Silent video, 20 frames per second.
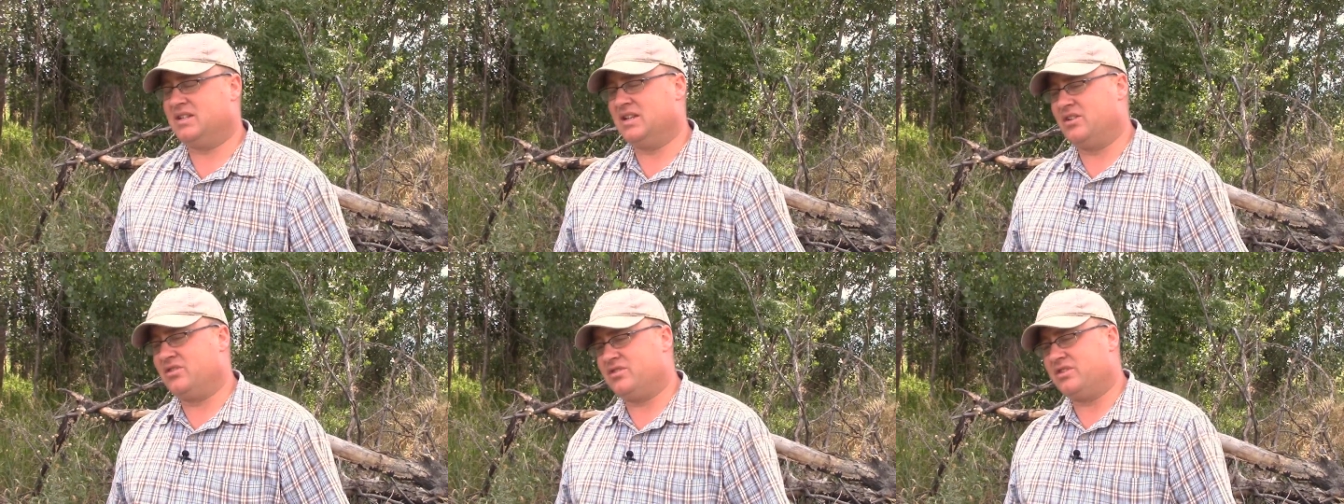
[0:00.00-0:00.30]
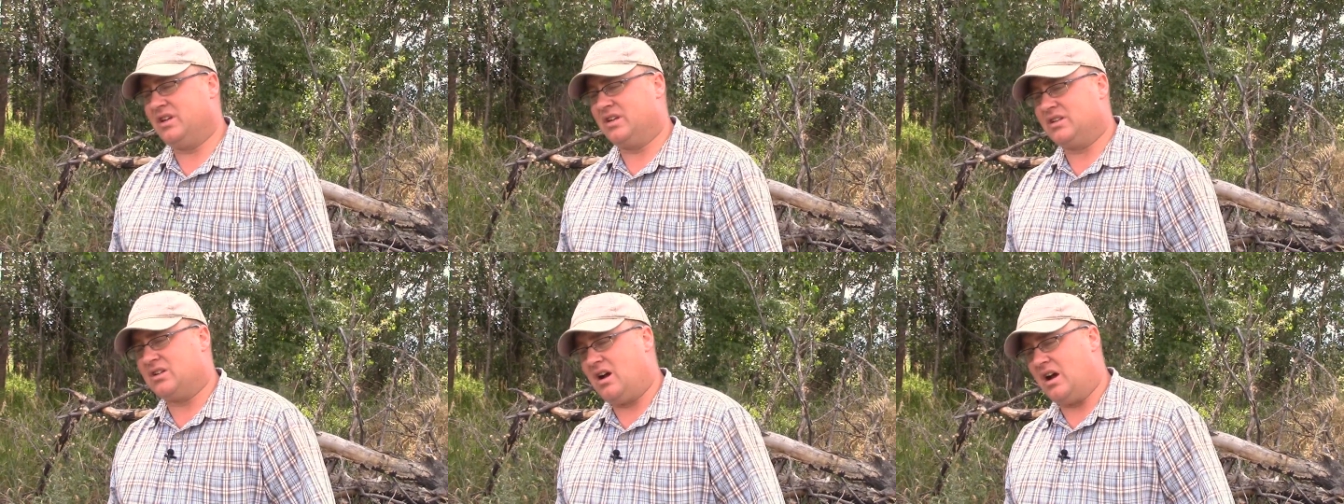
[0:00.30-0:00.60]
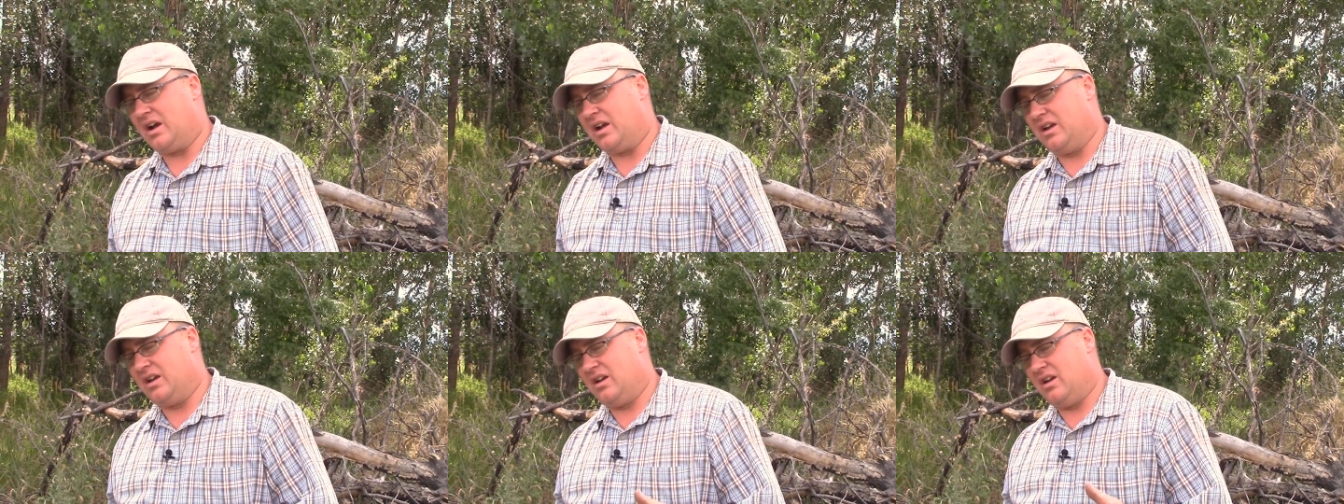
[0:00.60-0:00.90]
interesting
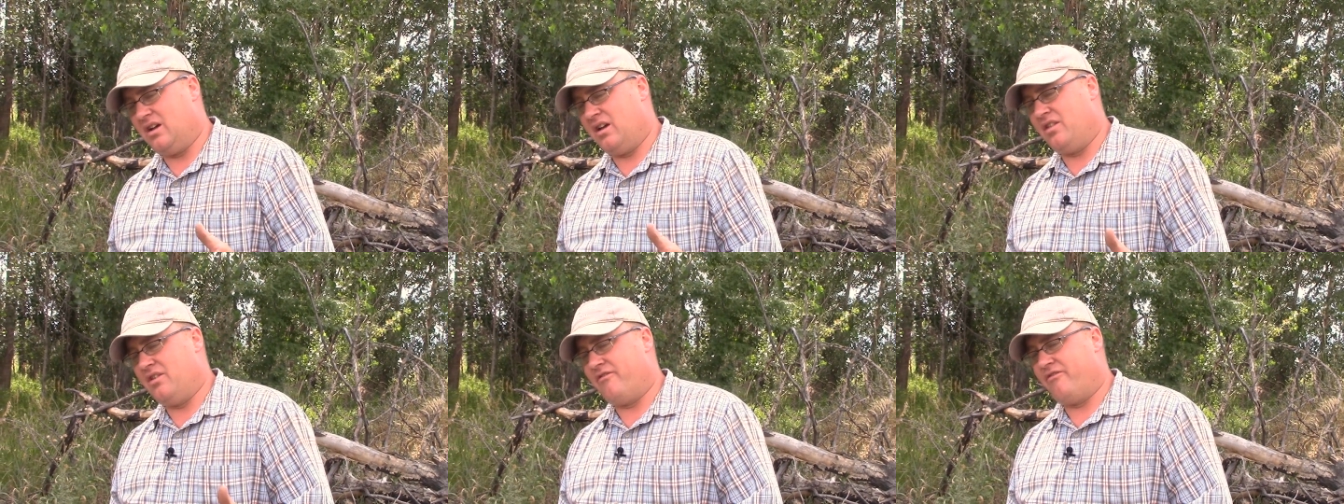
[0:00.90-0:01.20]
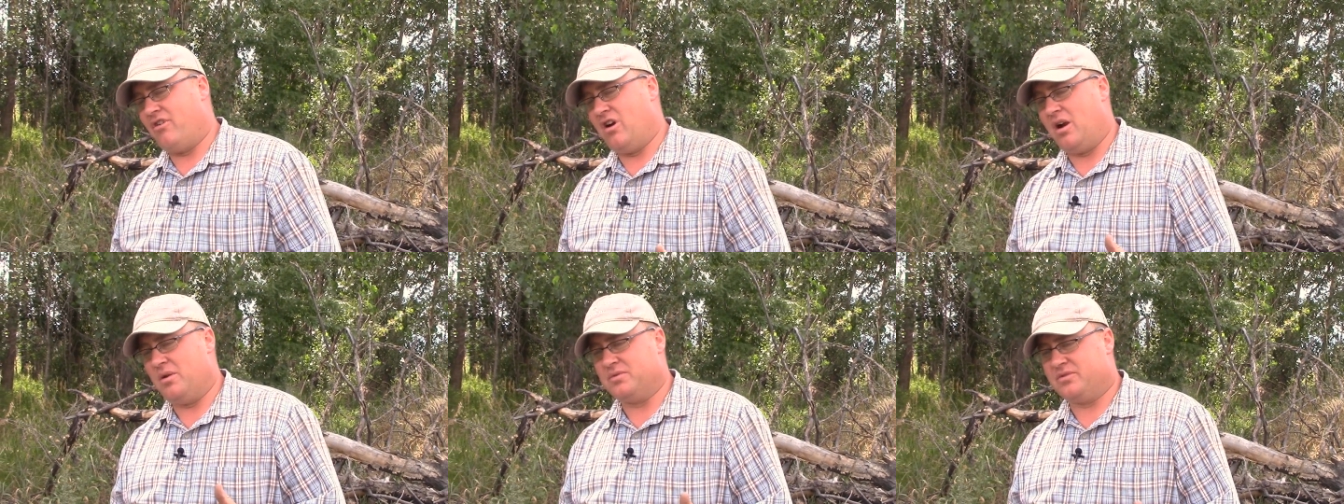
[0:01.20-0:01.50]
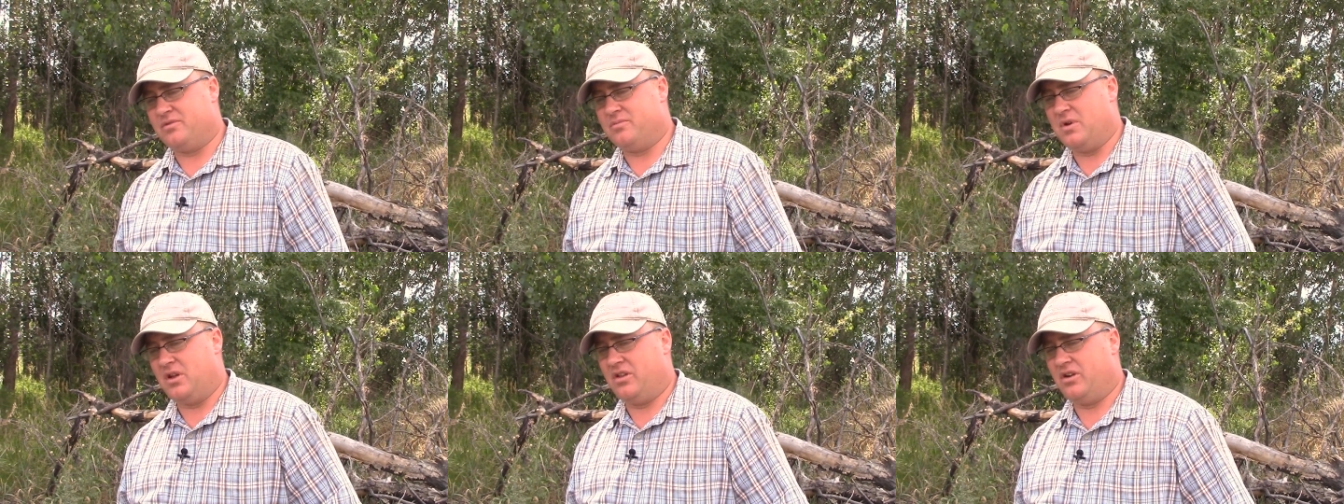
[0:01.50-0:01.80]
talking to other farms
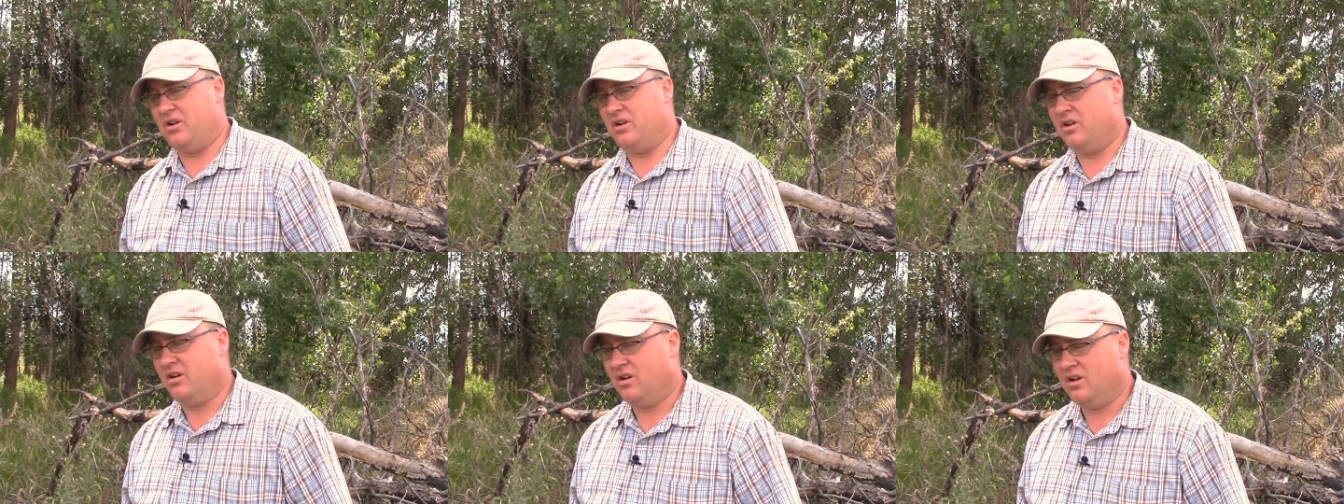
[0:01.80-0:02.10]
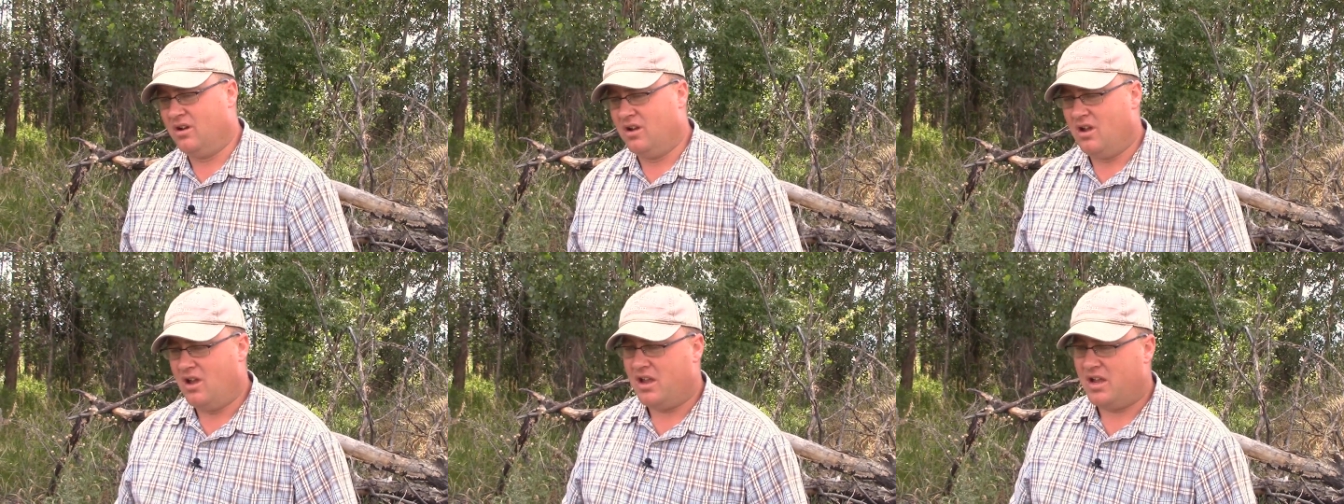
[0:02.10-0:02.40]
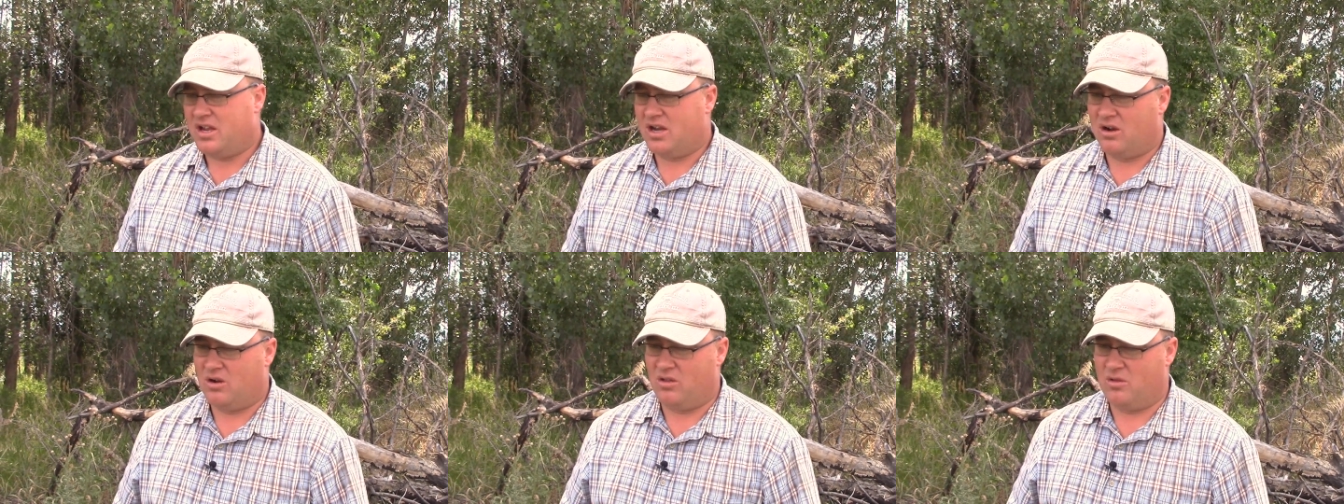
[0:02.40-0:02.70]
from other,
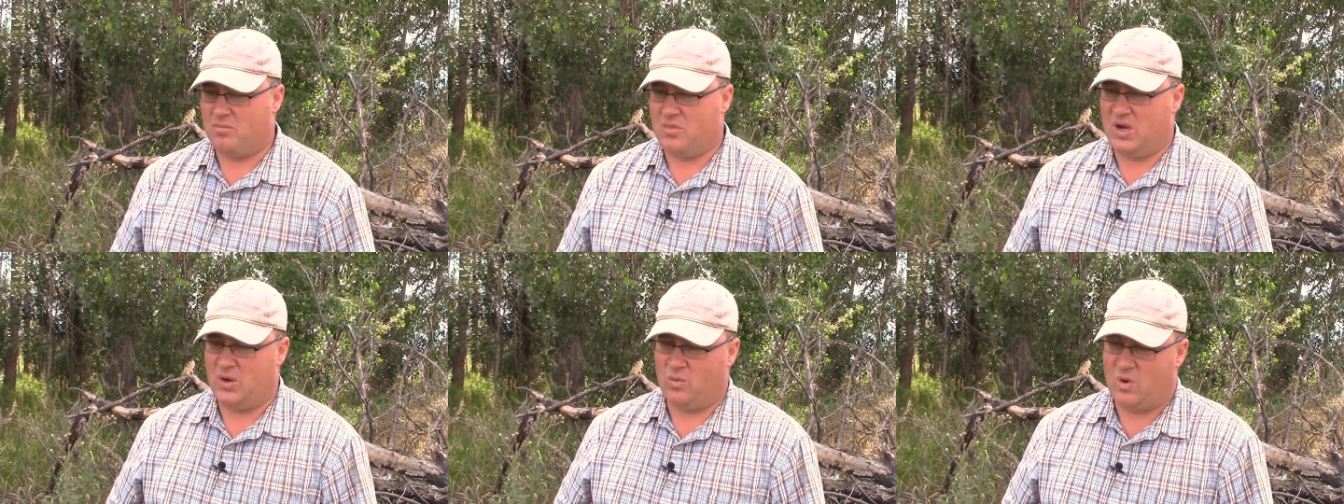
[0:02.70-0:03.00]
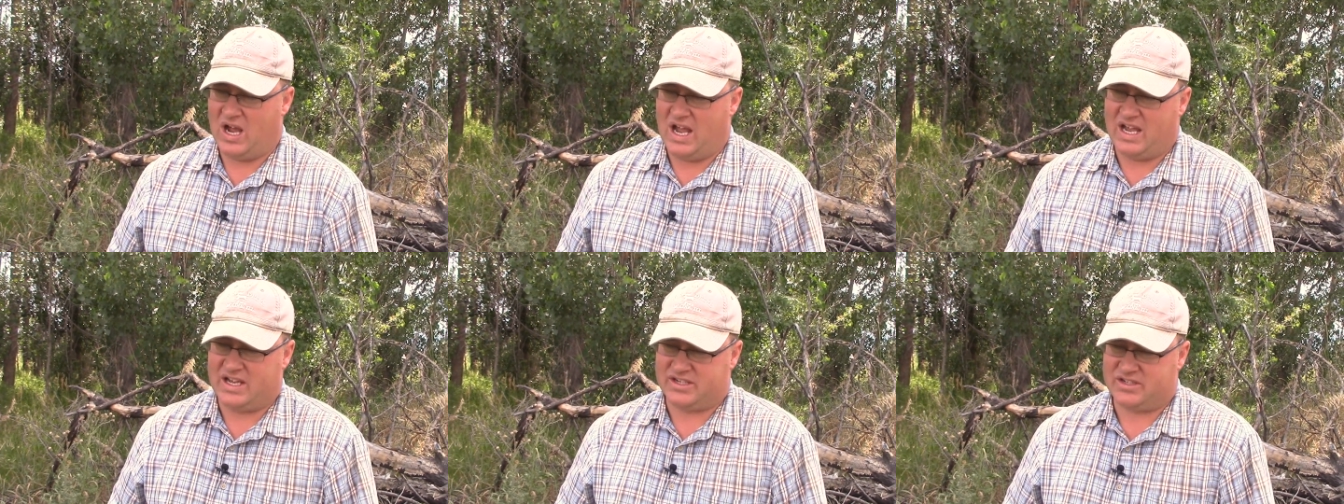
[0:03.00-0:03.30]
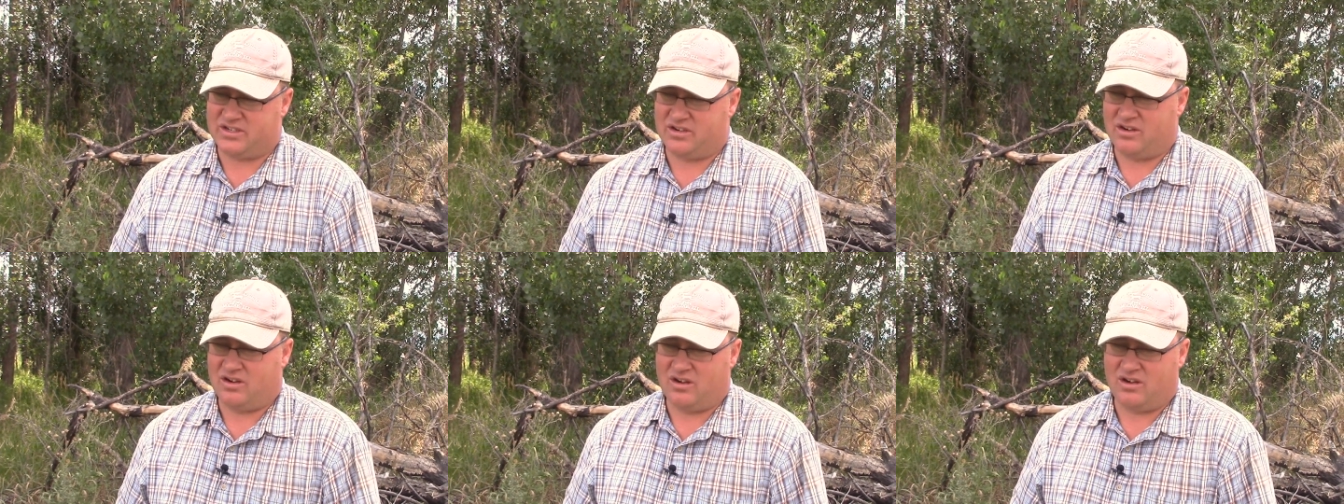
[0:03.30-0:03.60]
you know, the
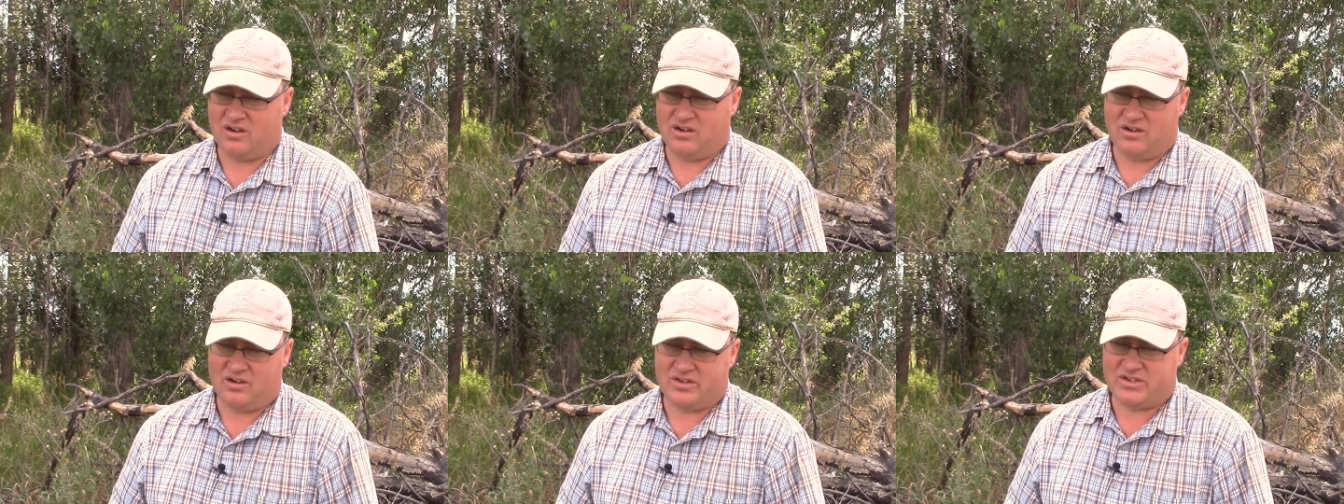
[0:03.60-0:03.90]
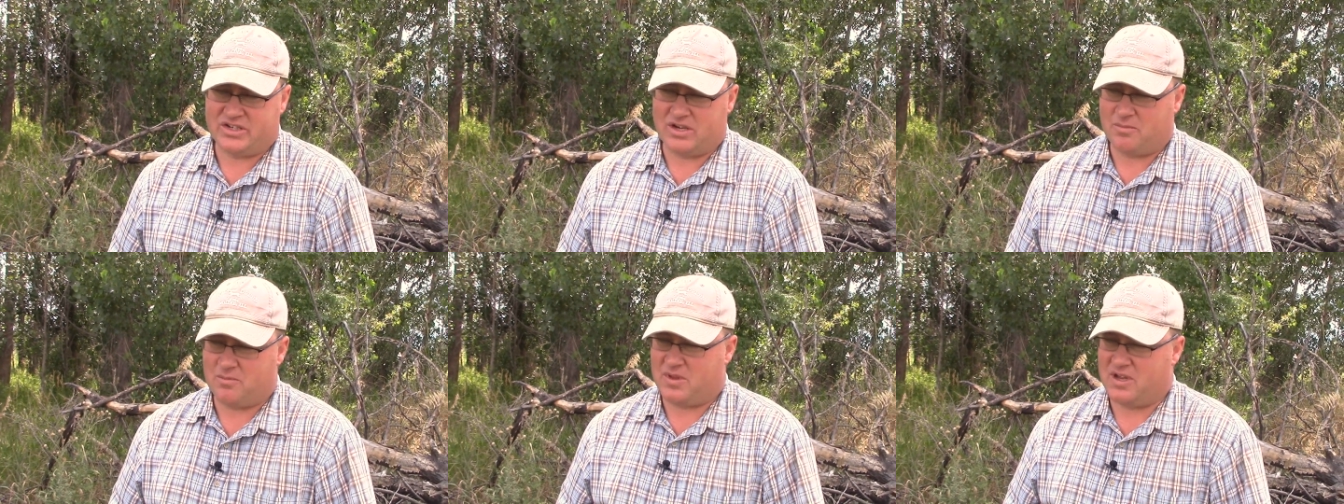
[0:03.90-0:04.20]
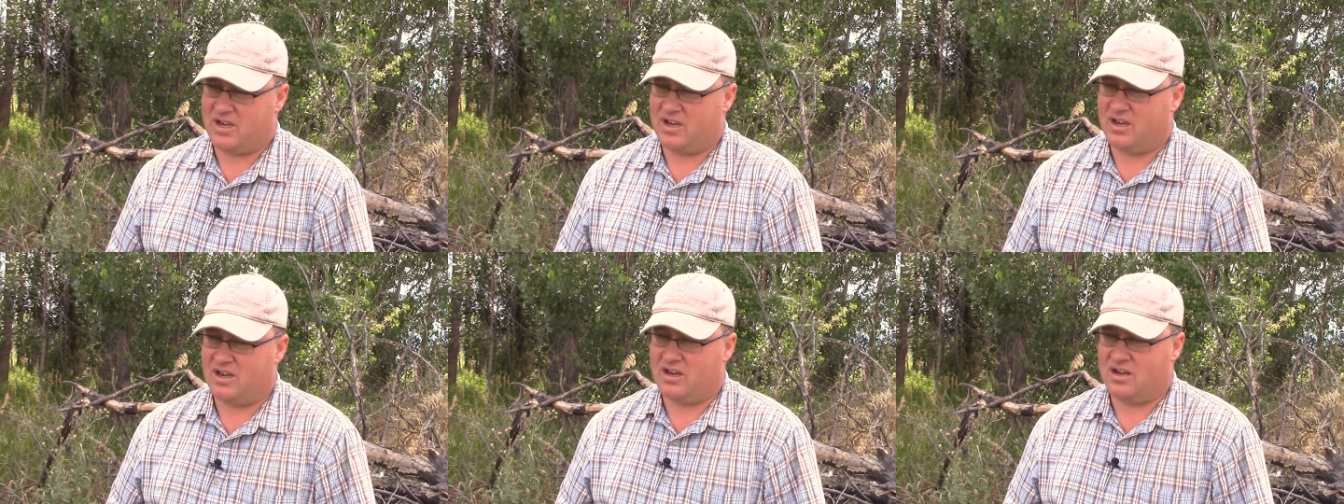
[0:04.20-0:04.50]
Midwest or
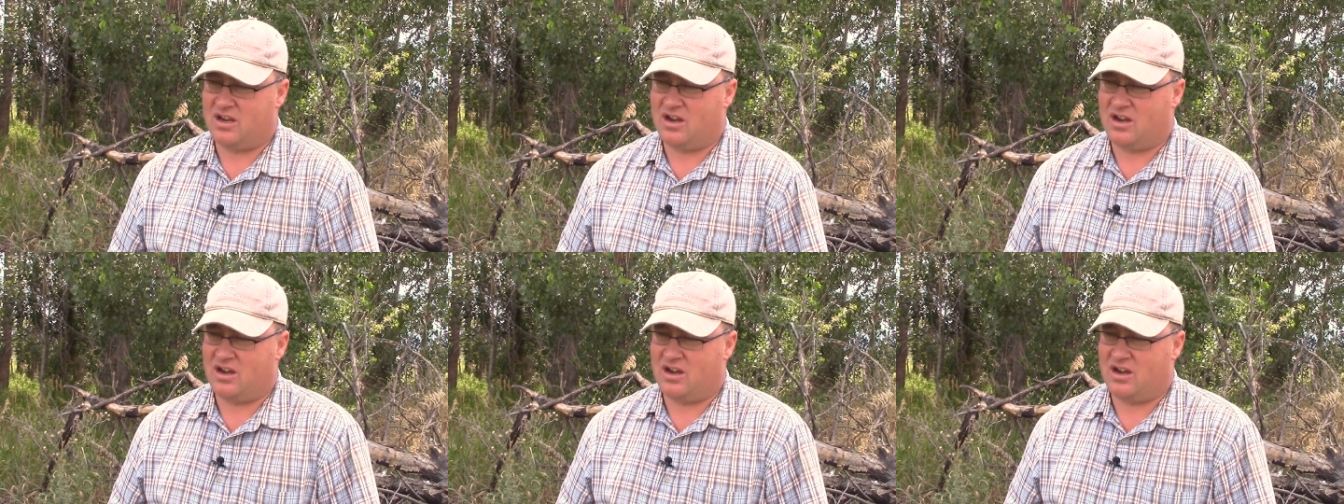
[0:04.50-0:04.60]
something.